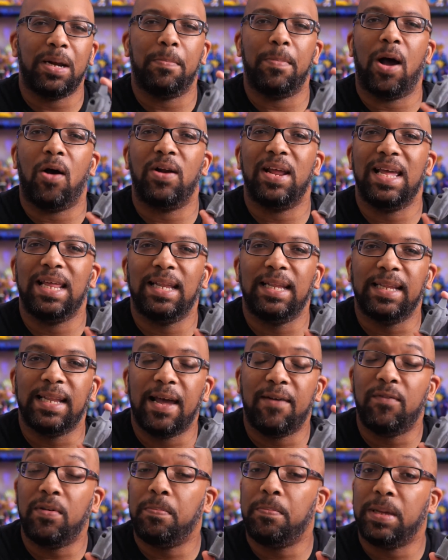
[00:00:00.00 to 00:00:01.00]
in about
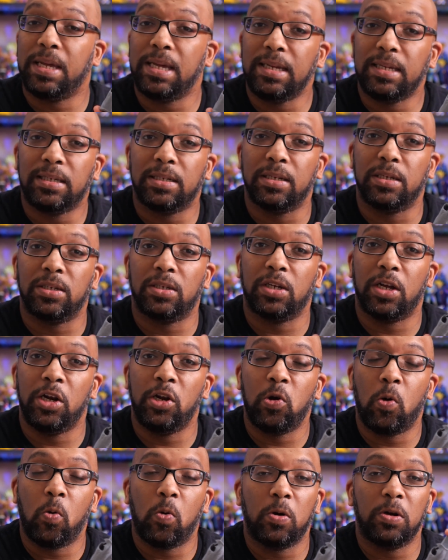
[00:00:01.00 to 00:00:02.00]
11 pieces
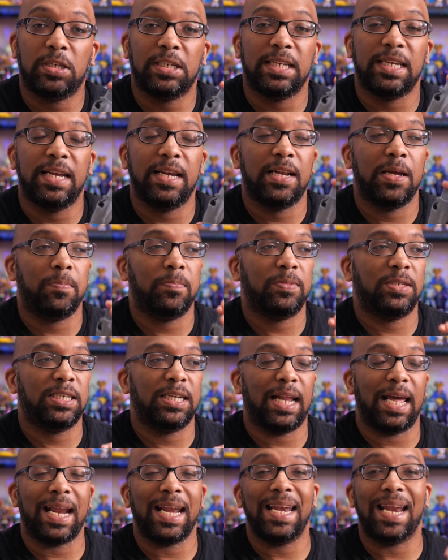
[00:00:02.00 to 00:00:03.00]
in order to get him
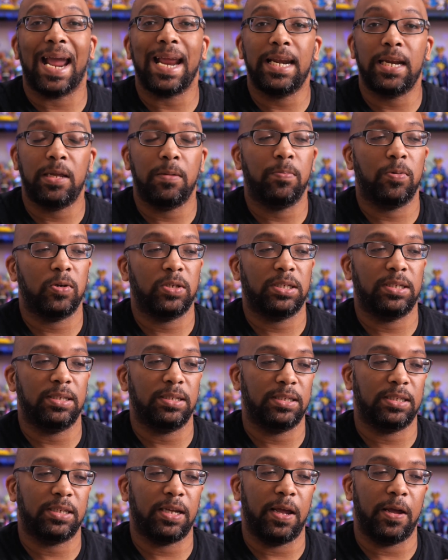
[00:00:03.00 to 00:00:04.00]
to like
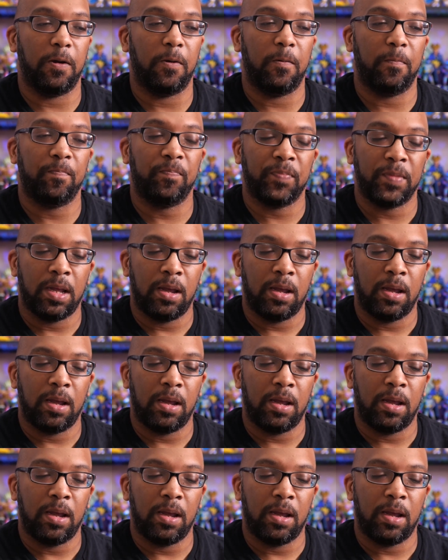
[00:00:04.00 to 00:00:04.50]
90% scale.